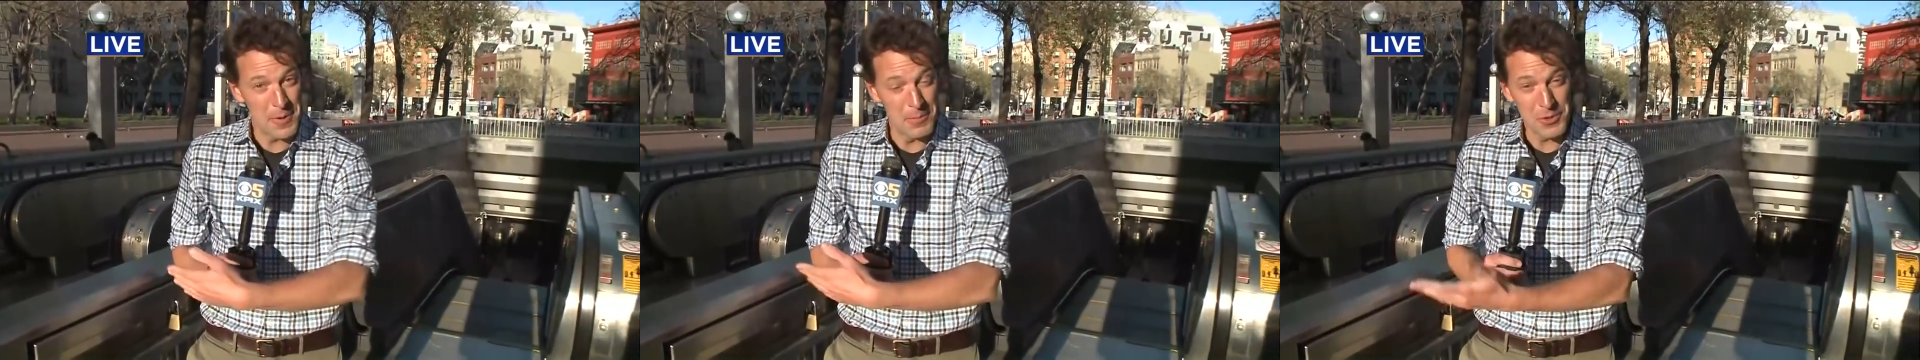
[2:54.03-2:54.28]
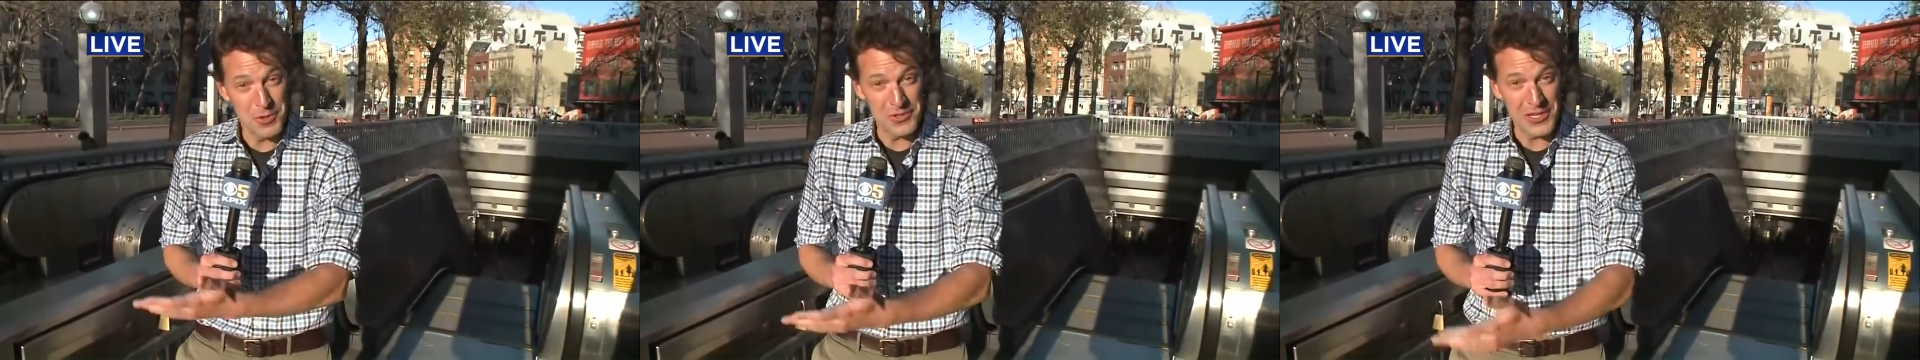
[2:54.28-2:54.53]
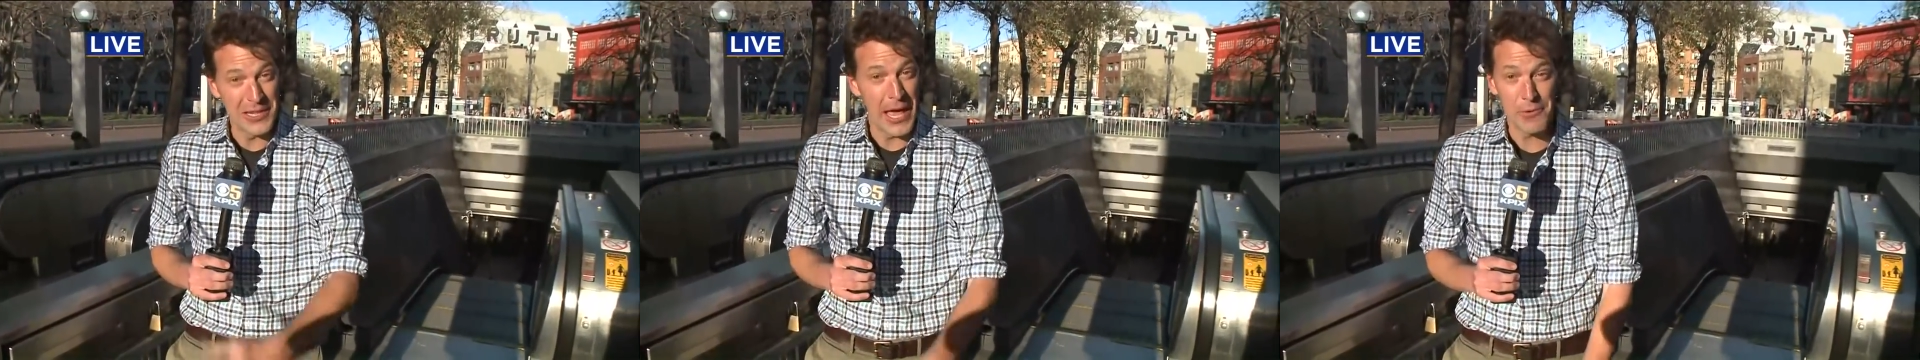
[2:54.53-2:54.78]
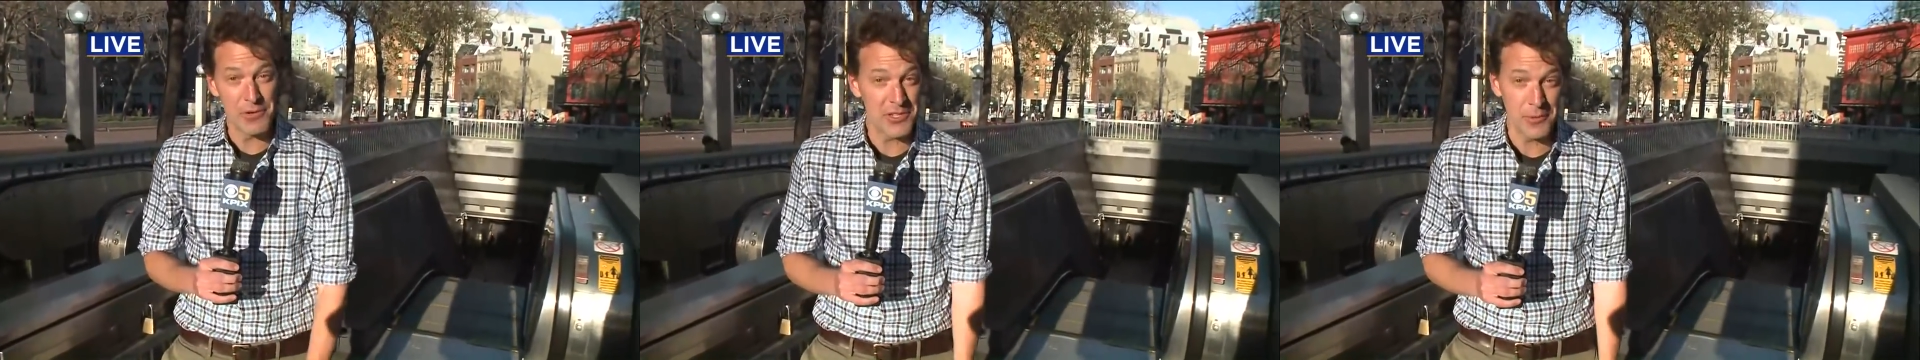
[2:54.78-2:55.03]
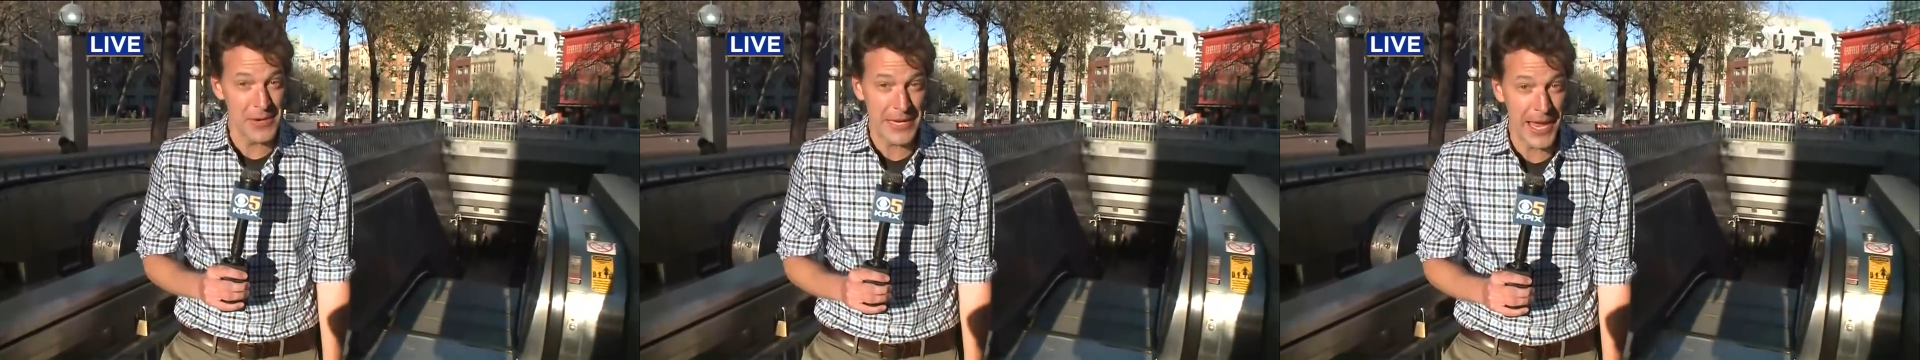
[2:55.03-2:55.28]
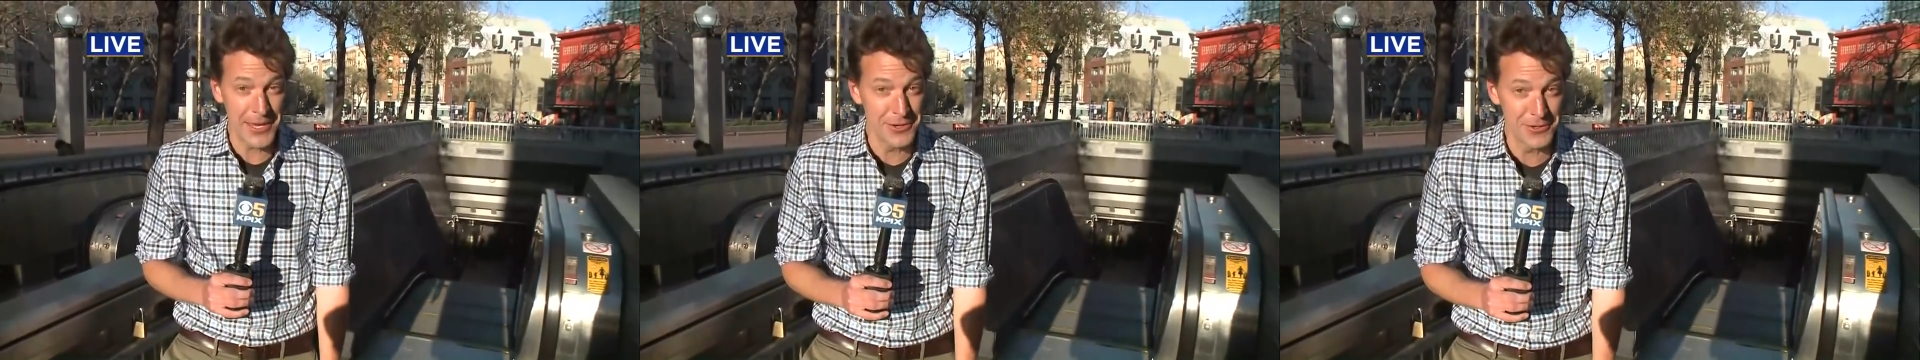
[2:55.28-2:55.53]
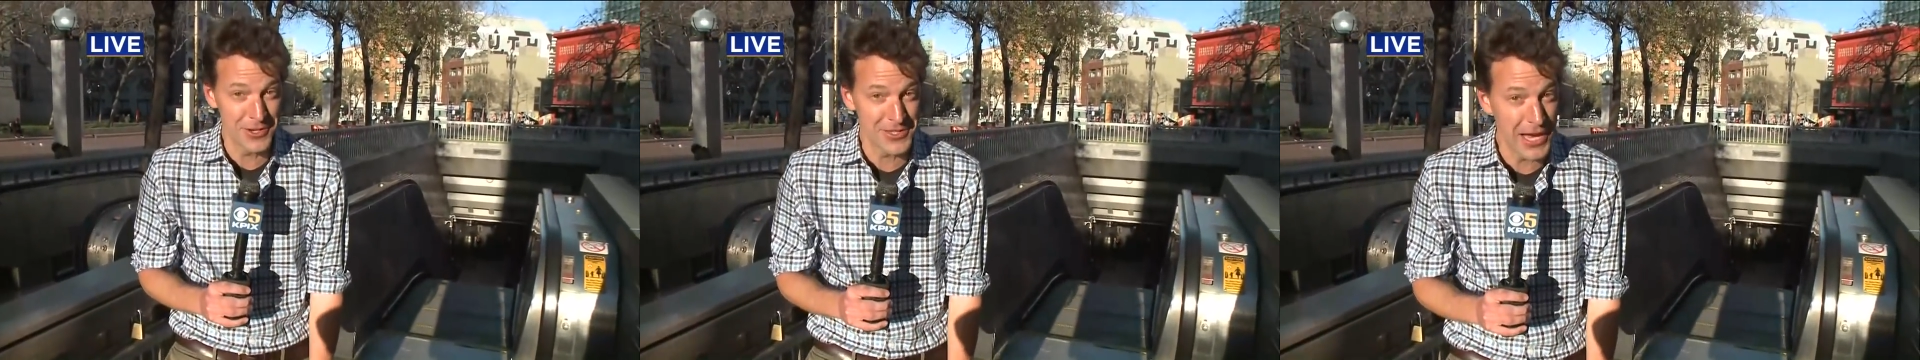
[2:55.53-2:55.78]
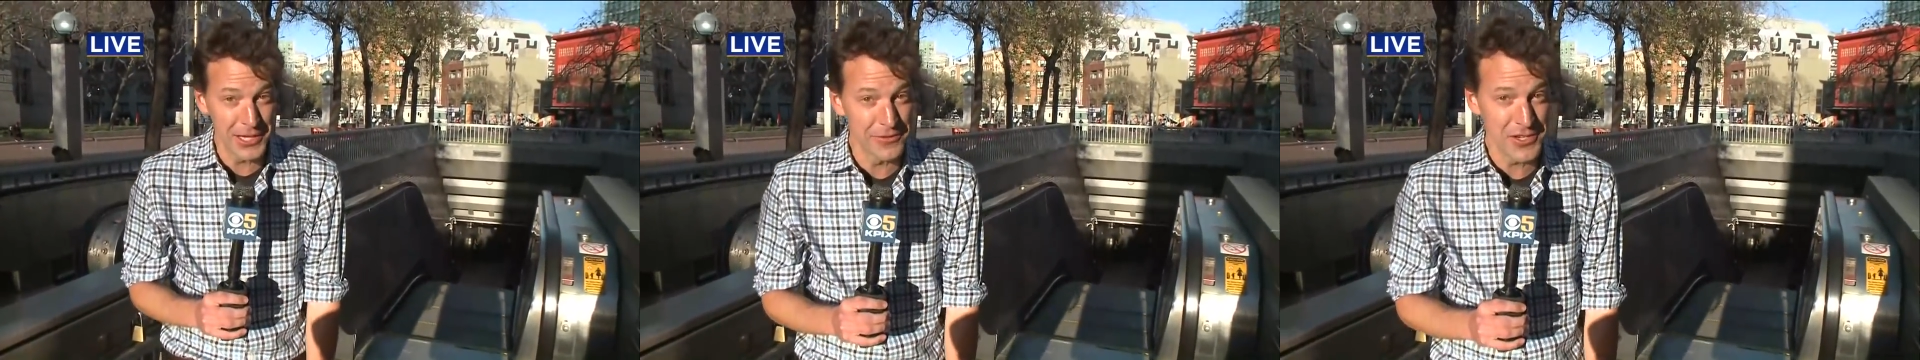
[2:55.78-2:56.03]
people using language that we can't use on
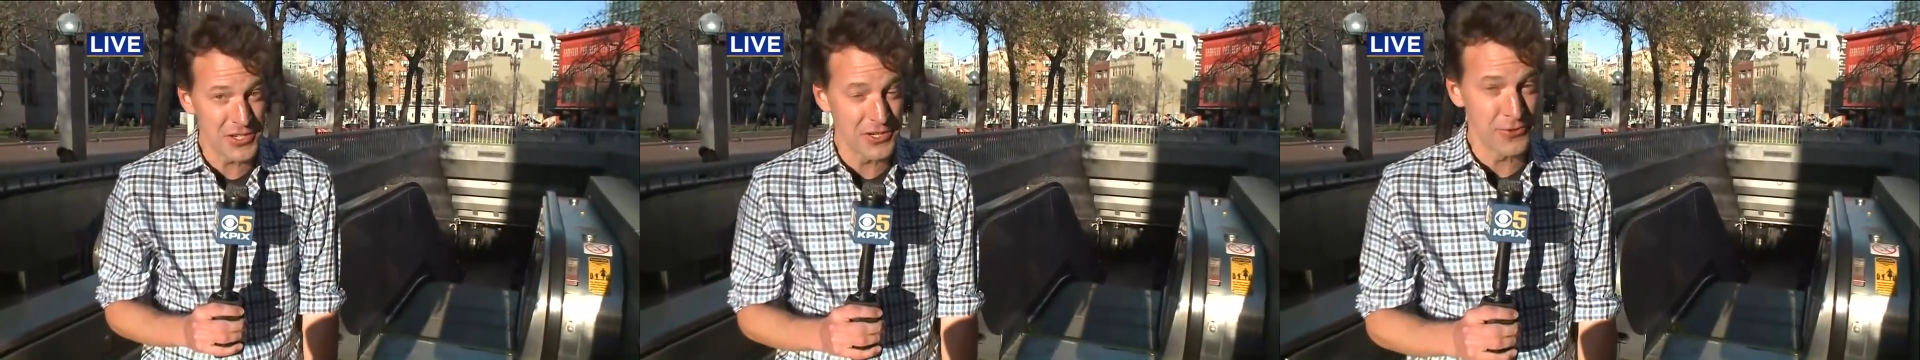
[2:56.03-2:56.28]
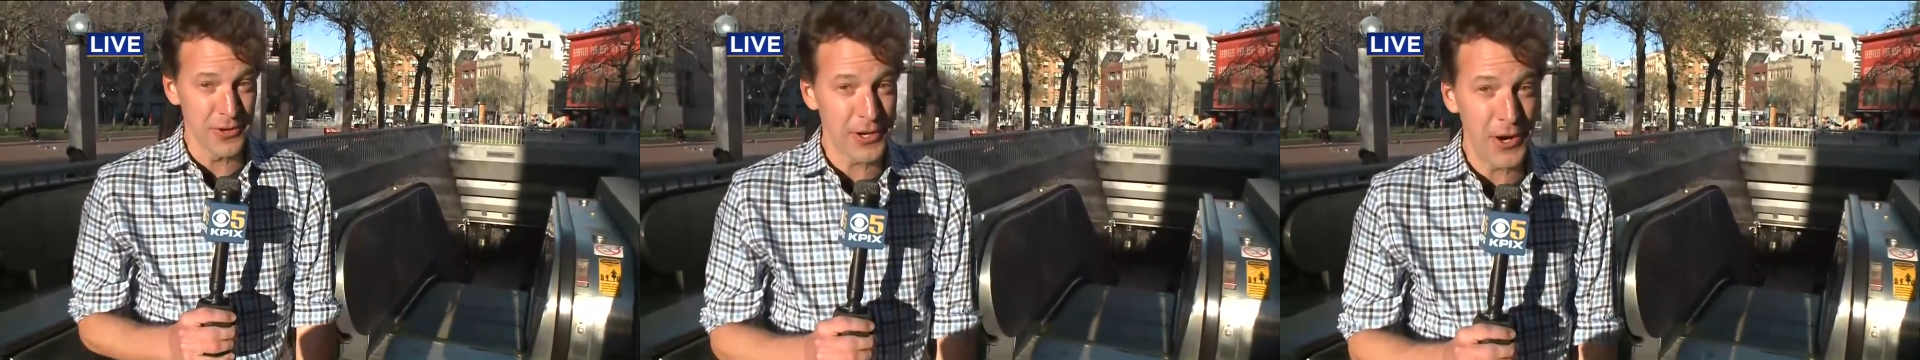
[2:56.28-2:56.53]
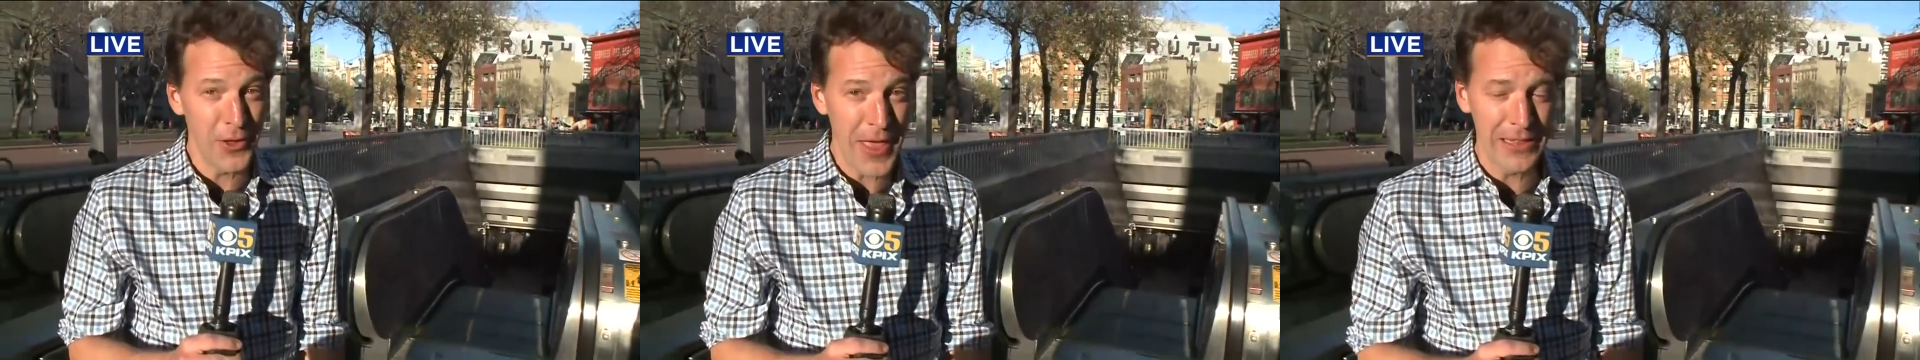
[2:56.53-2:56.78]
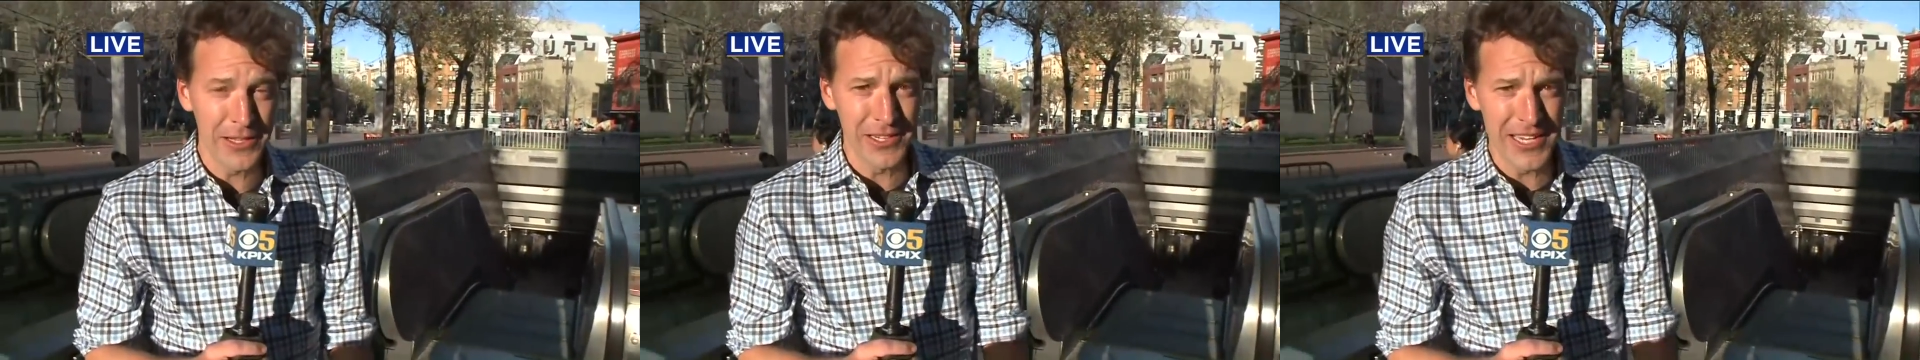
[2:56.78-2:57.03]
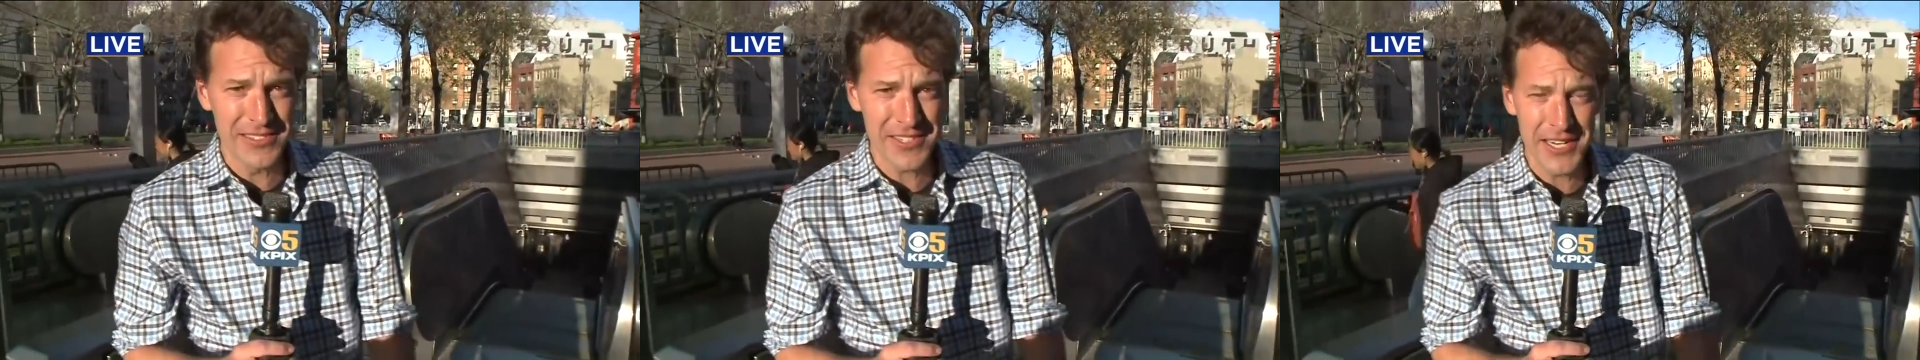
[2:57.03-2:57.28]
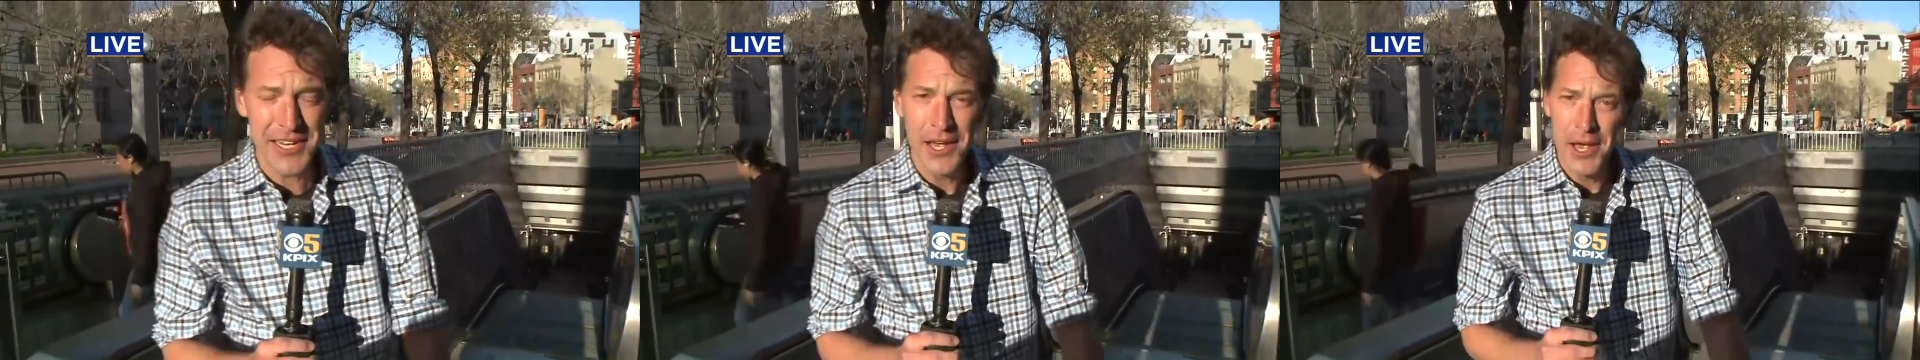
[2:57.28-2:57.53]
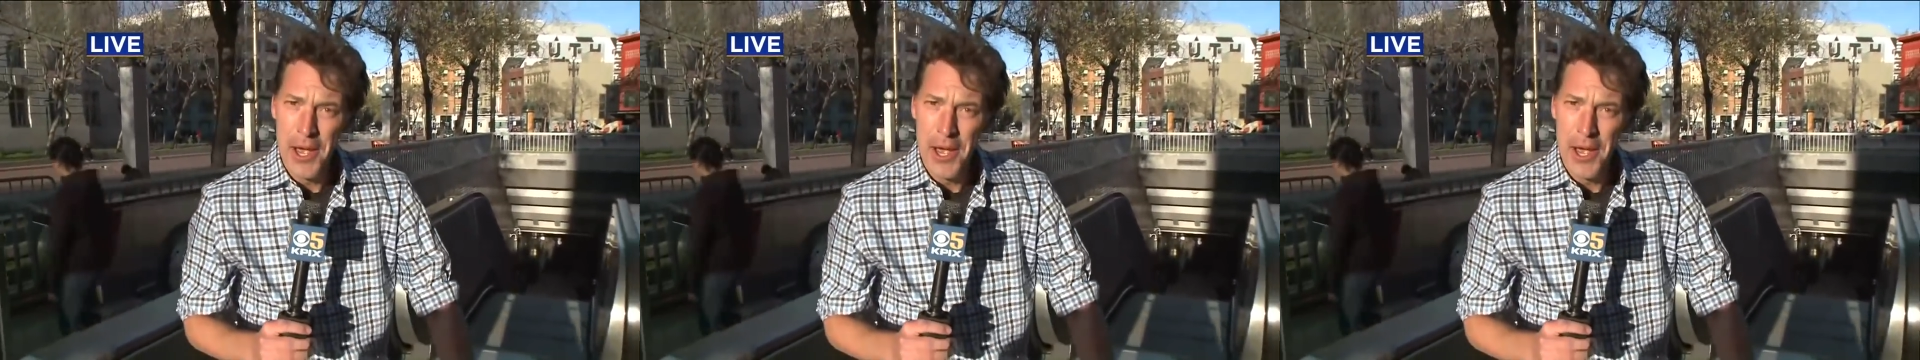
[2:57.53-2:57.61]
television to recall that little incident.